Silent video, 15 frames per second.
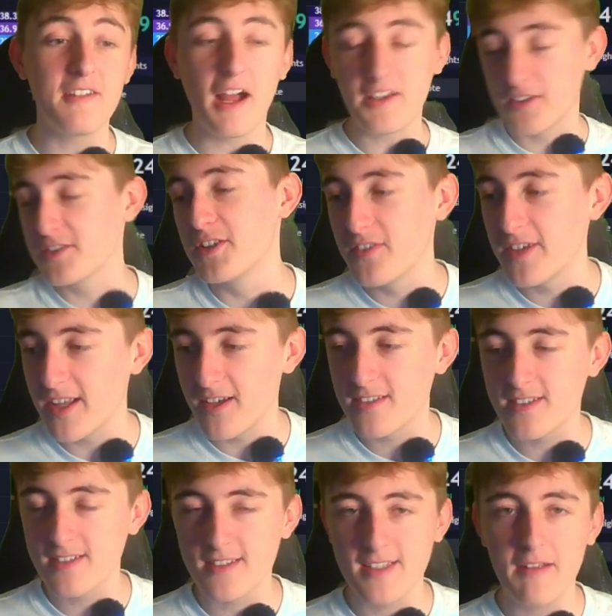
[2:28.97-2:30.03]
I do 2
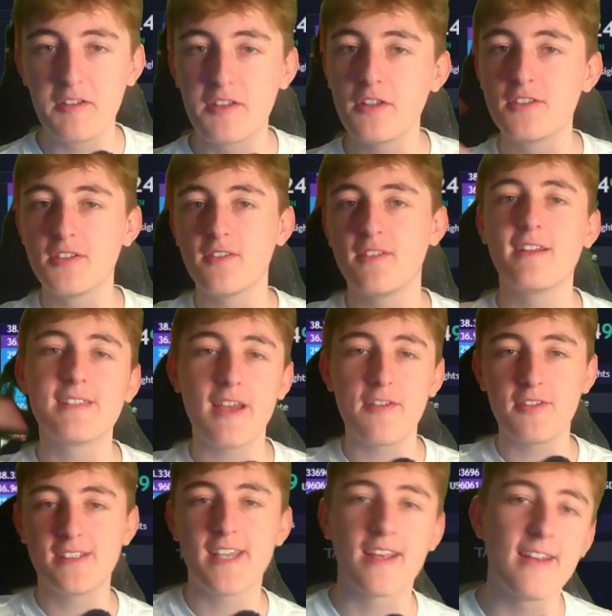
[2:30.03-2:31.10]
videos today. We do 2 videos
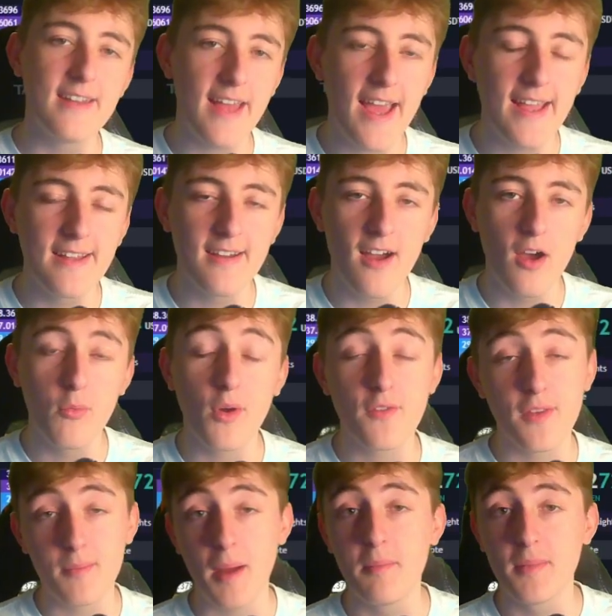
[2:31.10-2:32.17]
every second day, one
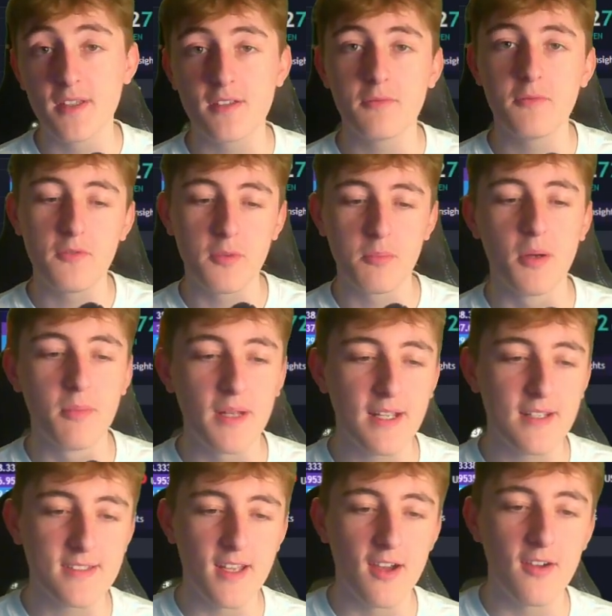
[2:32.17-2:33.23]
for the members and one for the
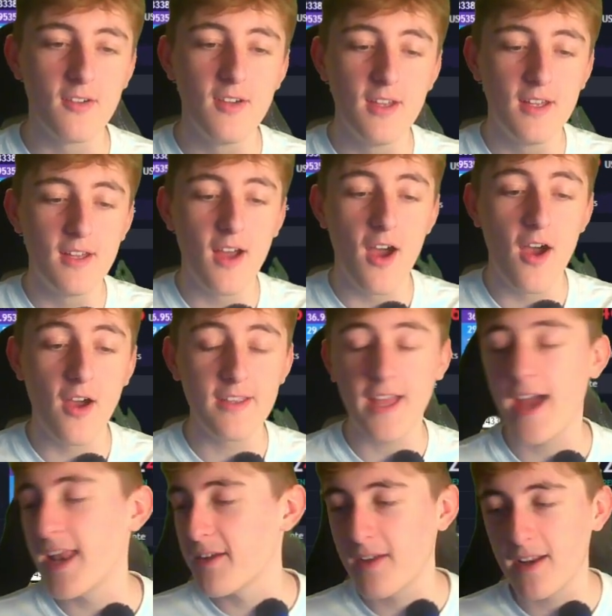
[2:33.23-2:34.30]
public. So
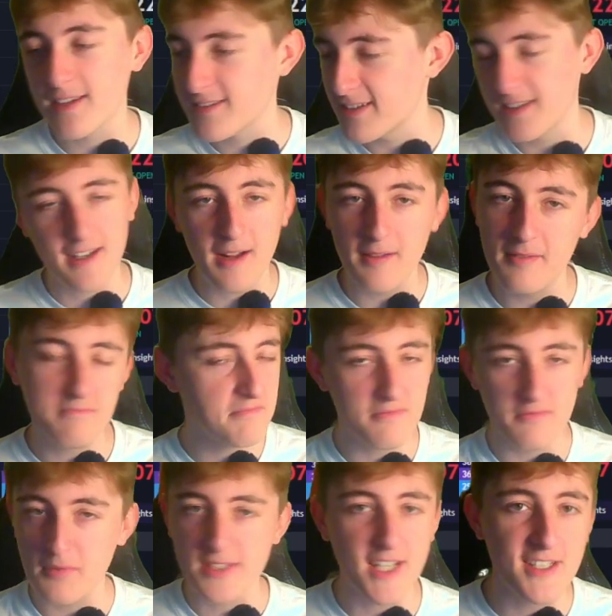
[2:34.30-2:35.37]
anyway,
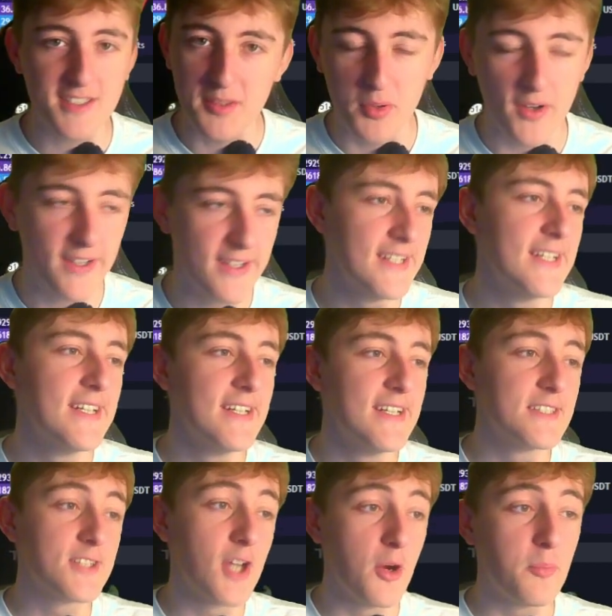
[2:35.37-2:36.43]
besides the point.
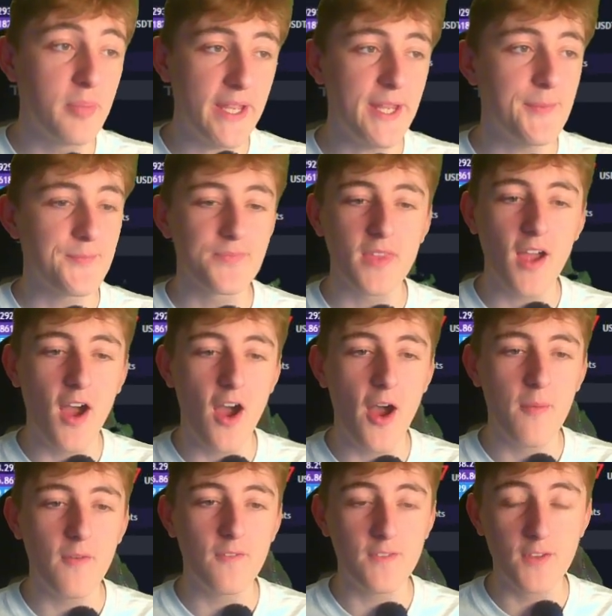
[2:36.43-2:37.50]
So Beam
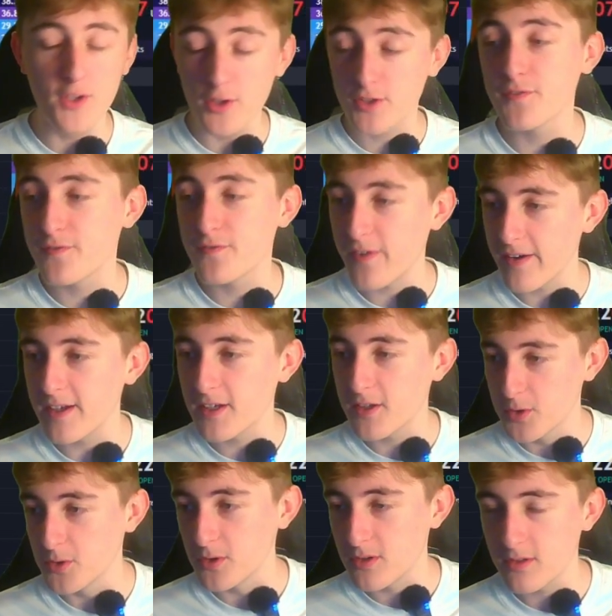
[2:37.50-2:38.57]
looks very
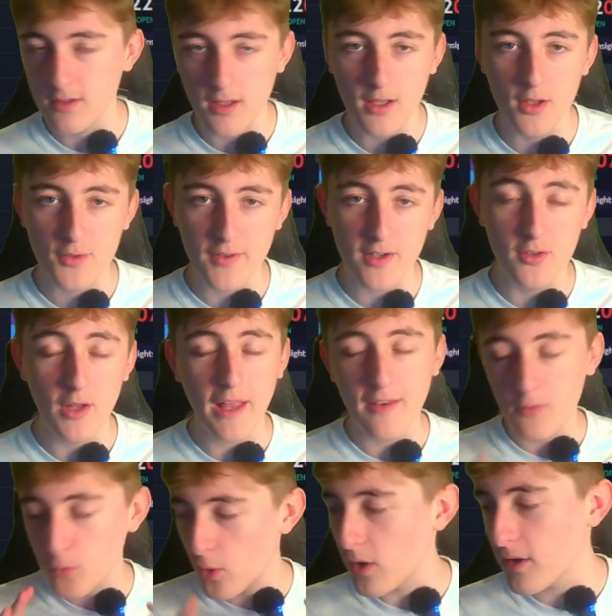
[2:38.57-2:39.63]
cool. Looks very cool.
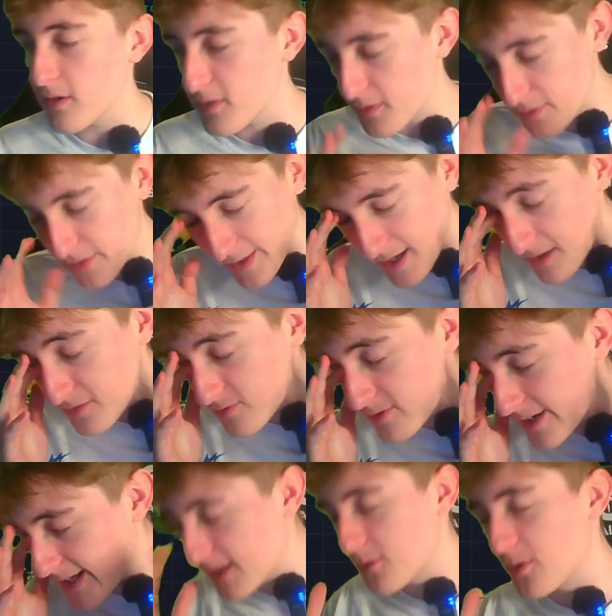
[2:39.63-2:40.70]
And the thing I
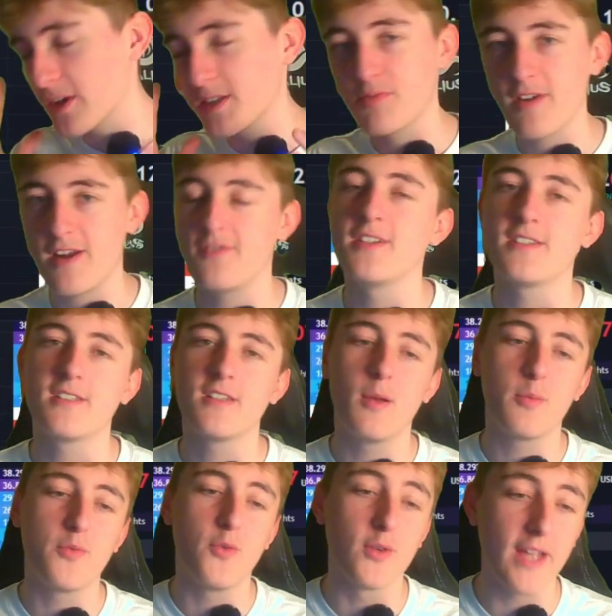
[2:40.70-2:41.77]
really wanted to preface
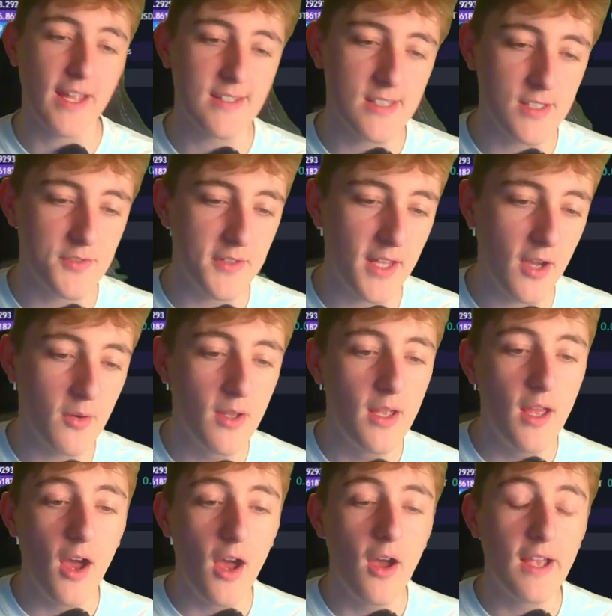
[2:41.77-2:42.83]
before getting into this video
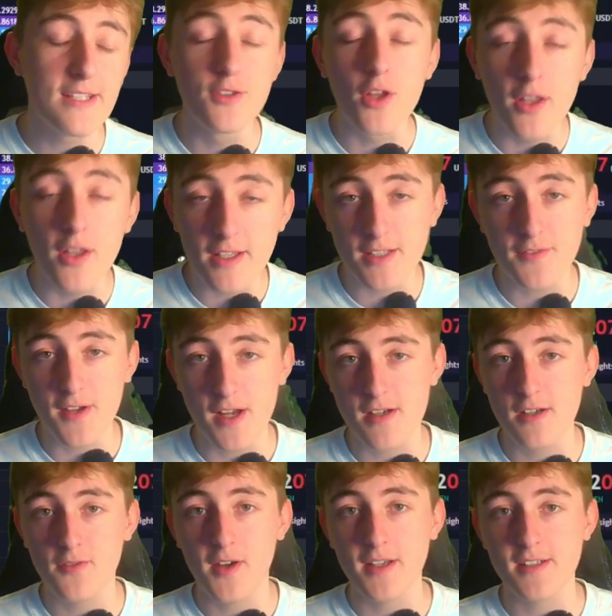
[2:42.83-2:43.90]
is none of this is
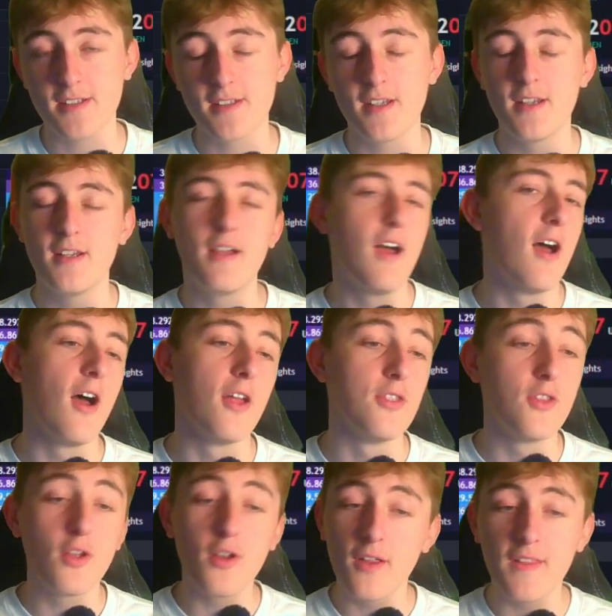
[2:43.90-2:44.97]
financial advice.
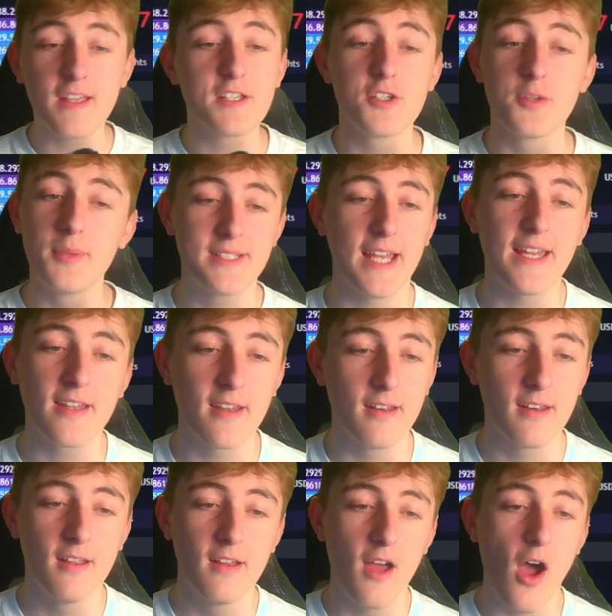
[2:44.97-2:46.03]
None of this should be
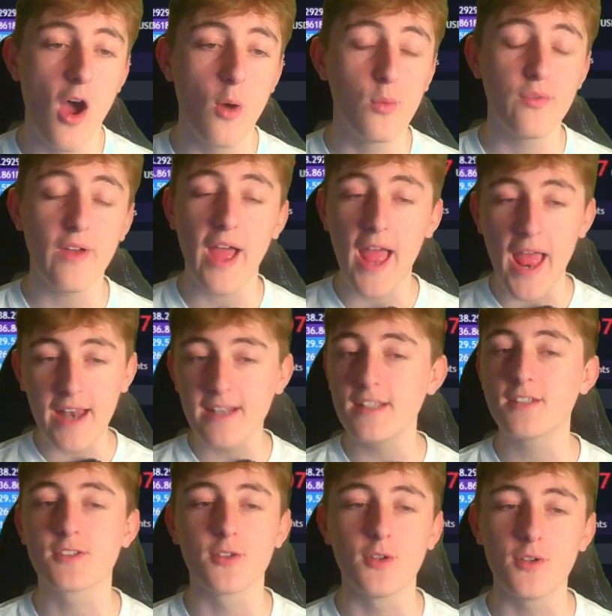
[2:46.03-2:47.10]
taken with
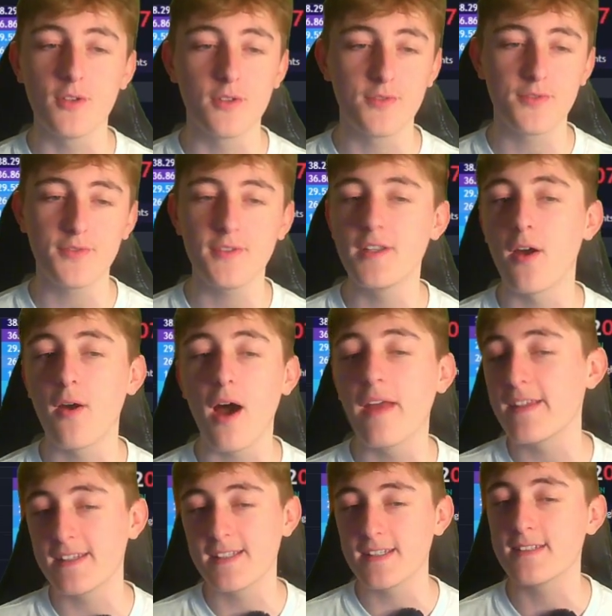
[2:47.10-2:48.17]
any sort of
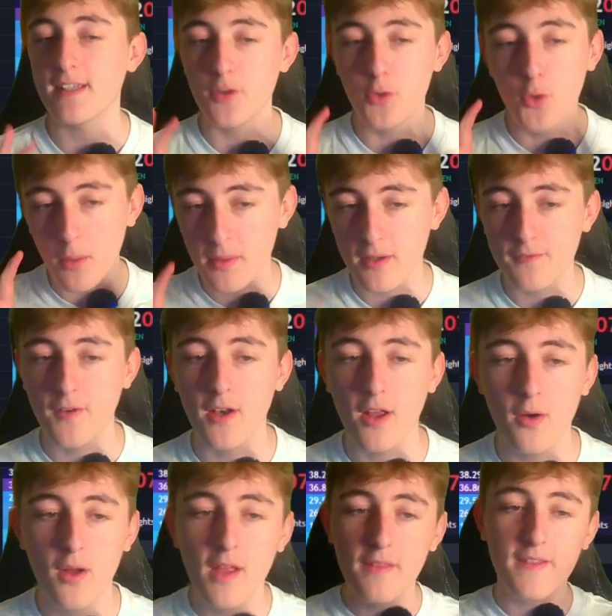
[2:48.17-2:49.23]
this is who I'm going to
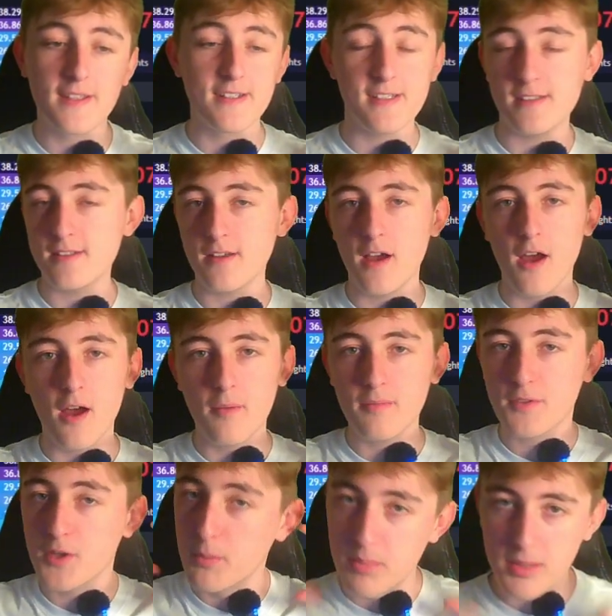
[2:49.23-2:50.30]
follow. This is
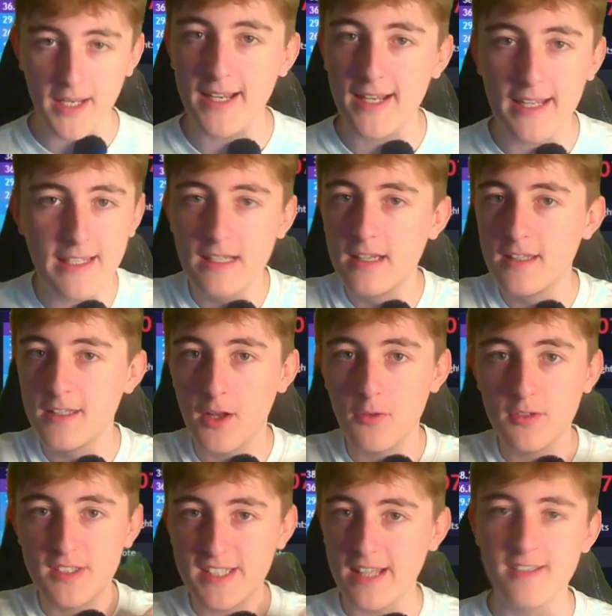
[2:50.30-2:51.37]
completely
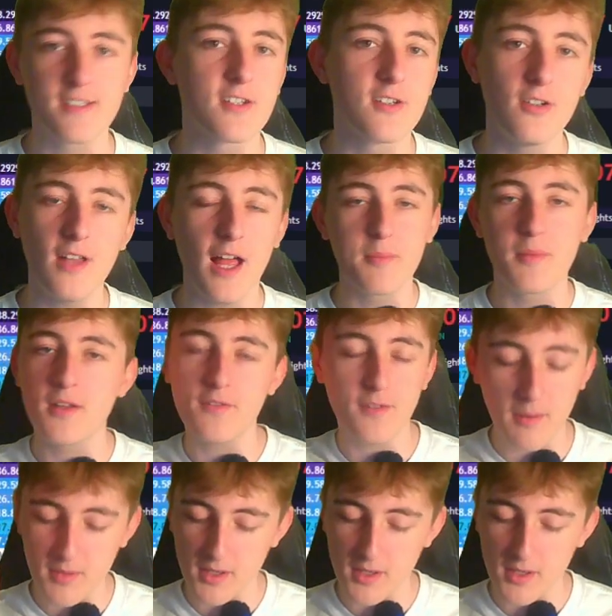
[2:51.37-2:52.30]
sensical. I'm gonna